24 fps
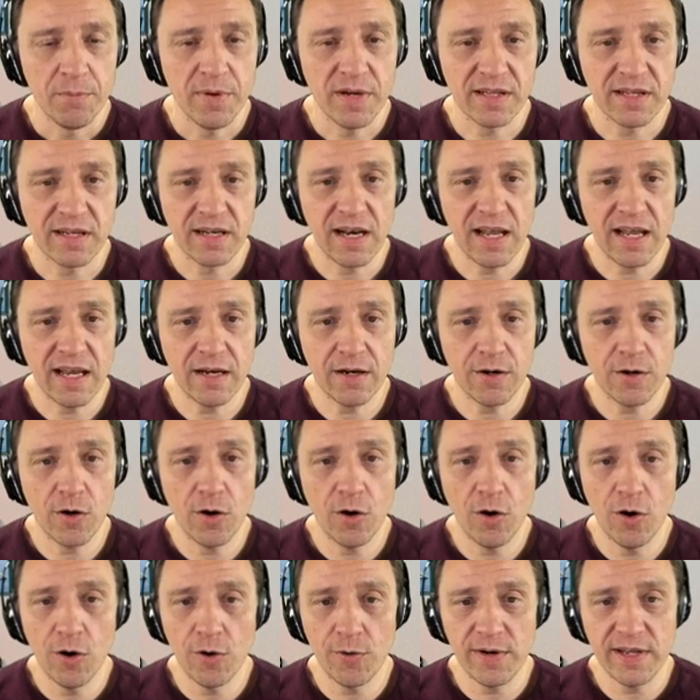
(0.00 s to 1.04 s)
but Kliker
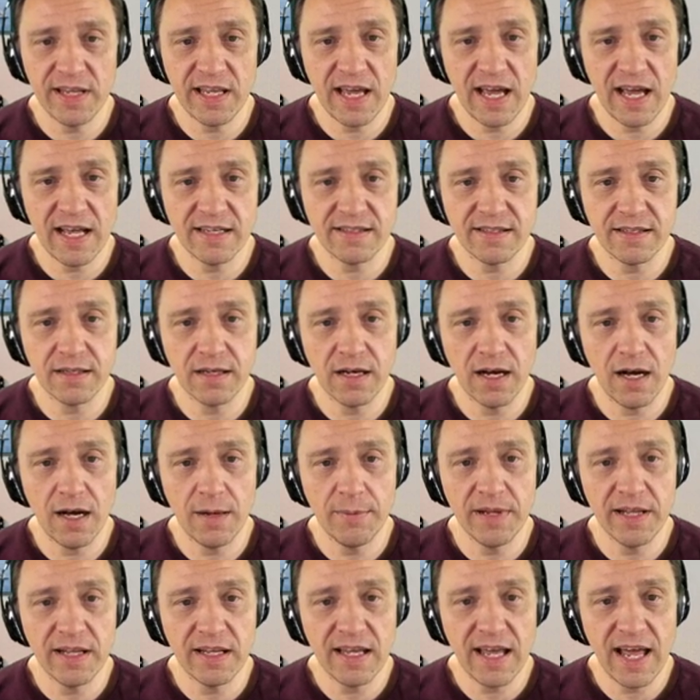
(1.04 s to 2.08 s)
already has the
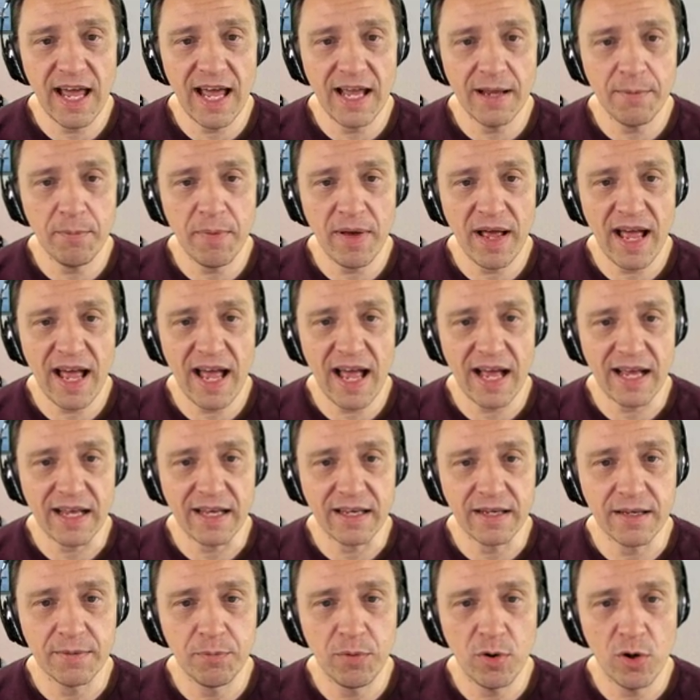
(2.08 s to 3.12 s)
goblin gang back.
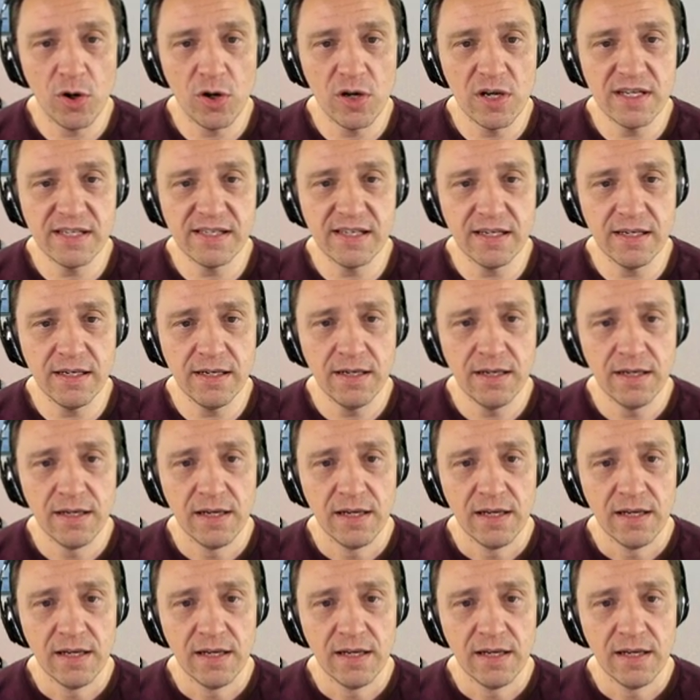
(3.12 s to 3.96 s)
Poison.